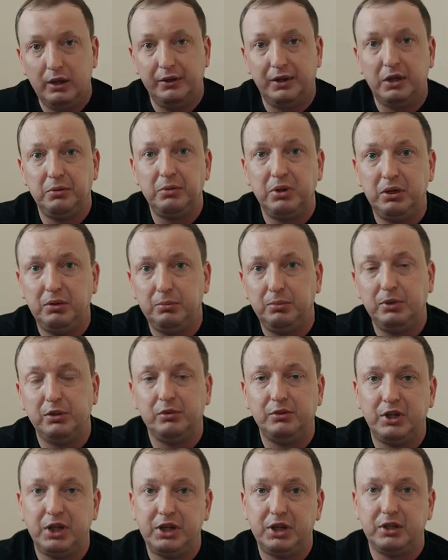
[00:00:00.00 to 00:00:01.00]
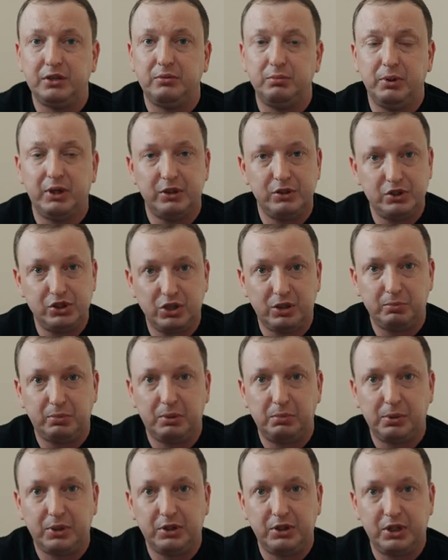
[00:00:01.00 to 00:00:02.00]
We hired a sales
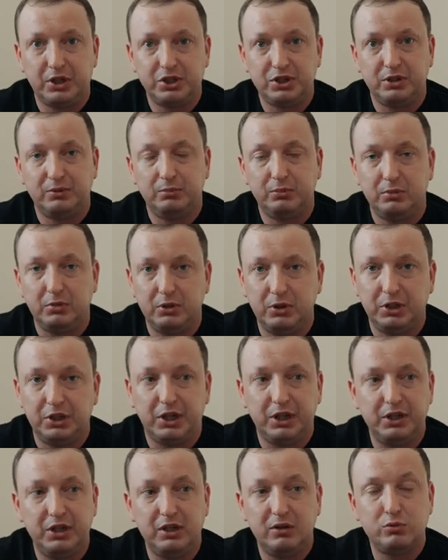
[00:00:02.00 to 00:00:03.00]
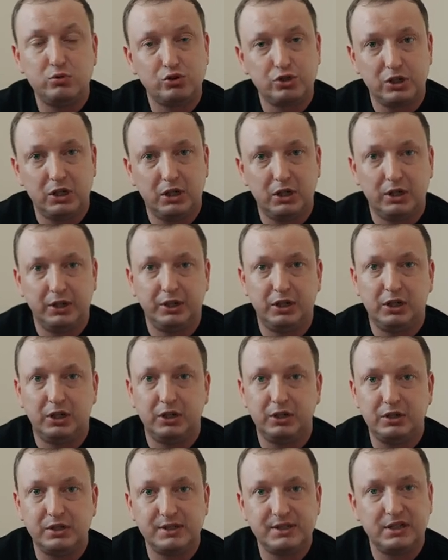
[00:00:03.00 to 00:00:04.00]
manager, a girl from Iran, and she
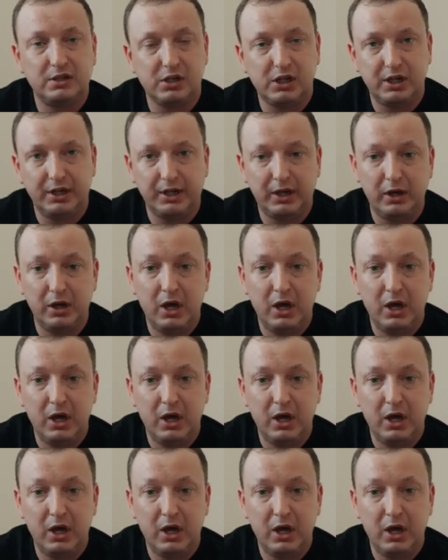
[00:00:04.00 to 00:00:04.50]
is initially